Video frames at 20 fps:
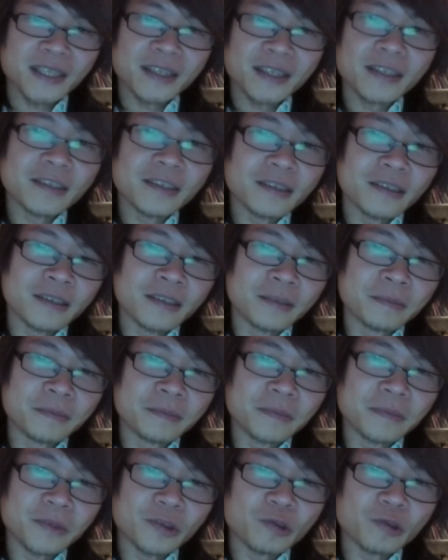um,
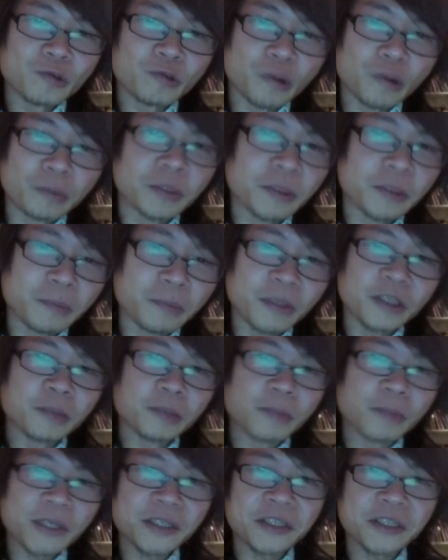from the
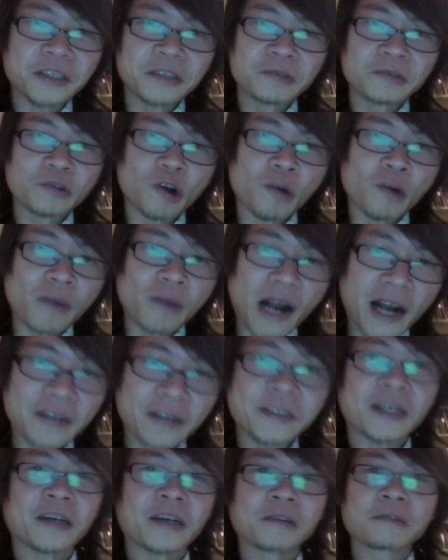perspective of
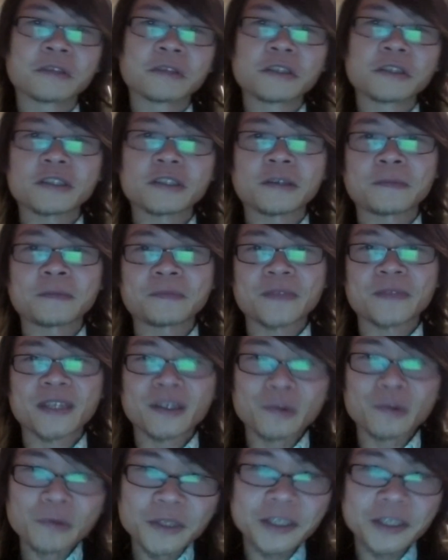archivists,
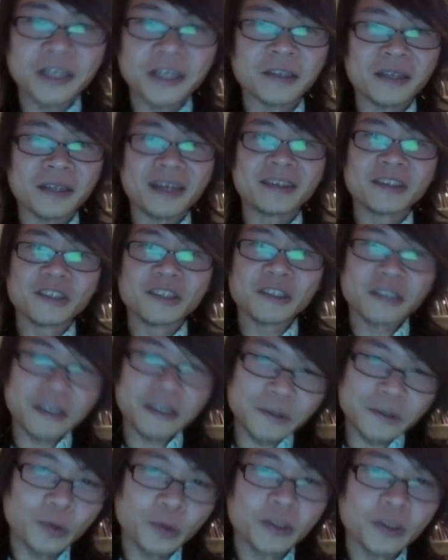we can at least
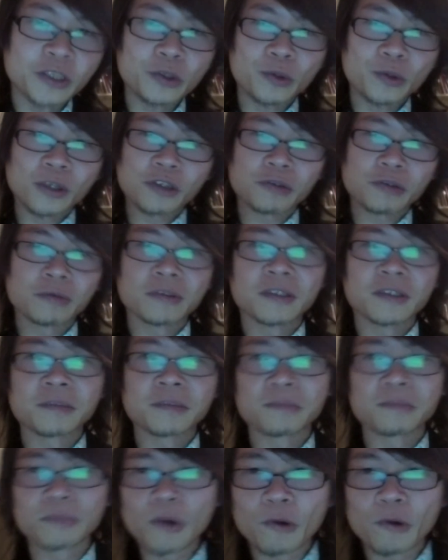tackle this question in
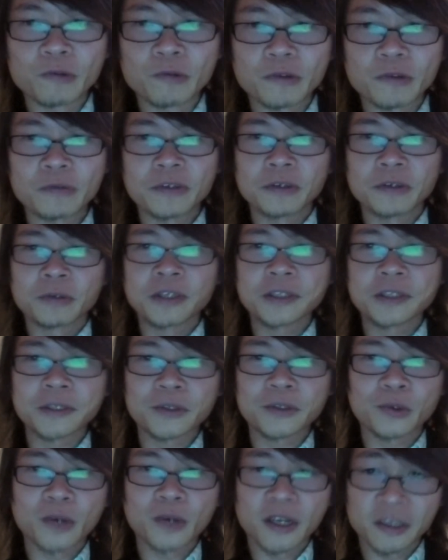both
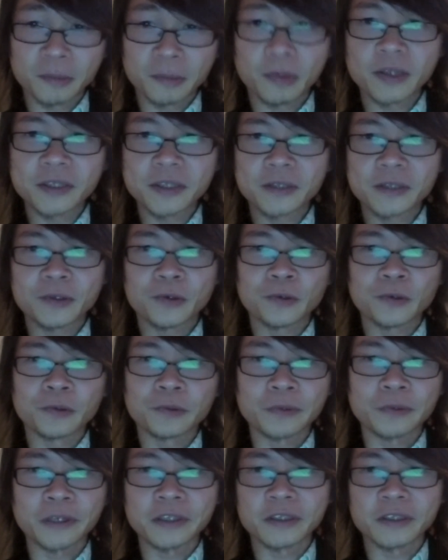theoretical and practical
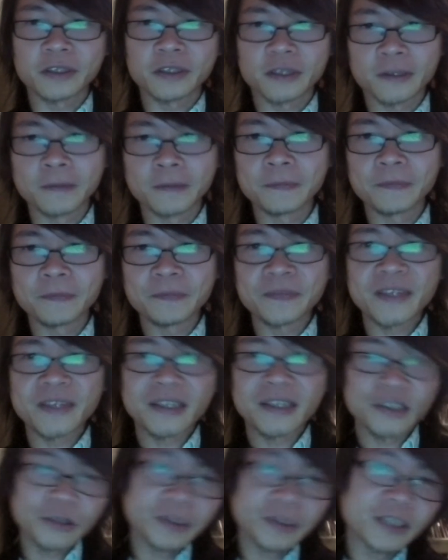ways.
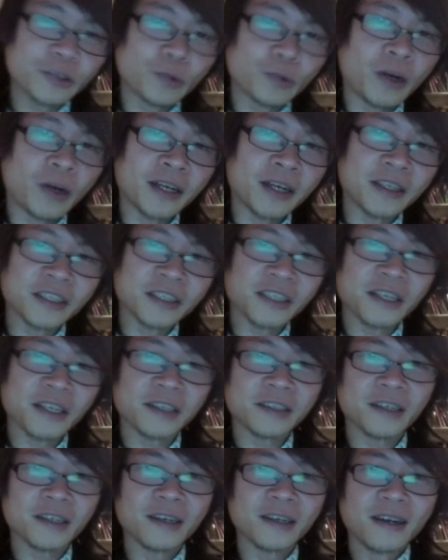So that's why I
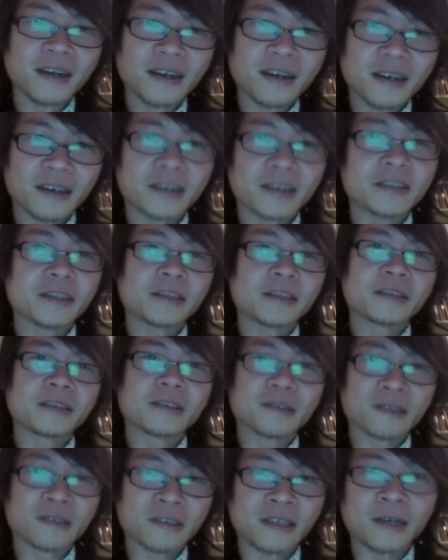said, like,
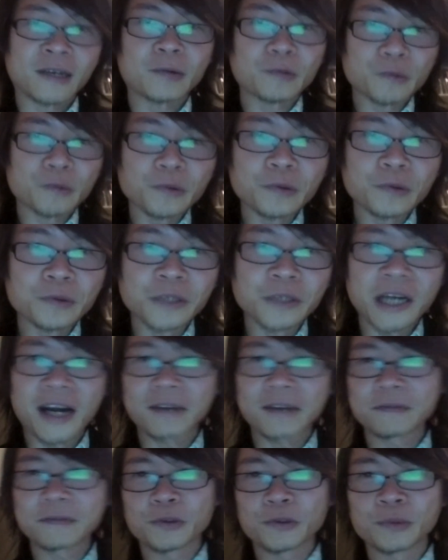now we
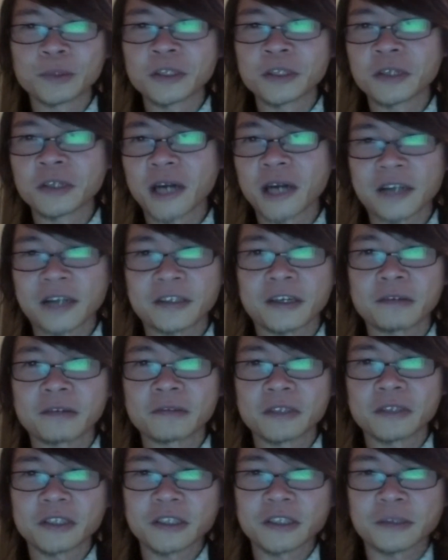have to be
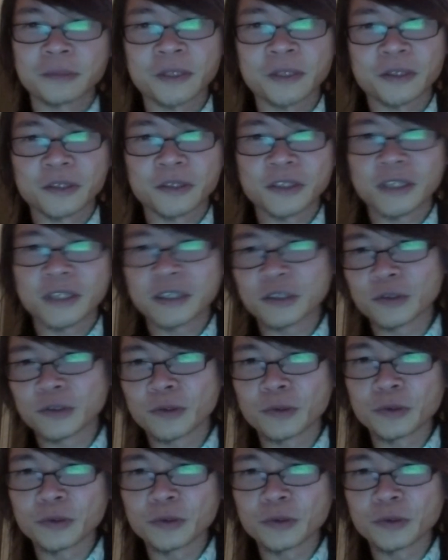archivists because there's no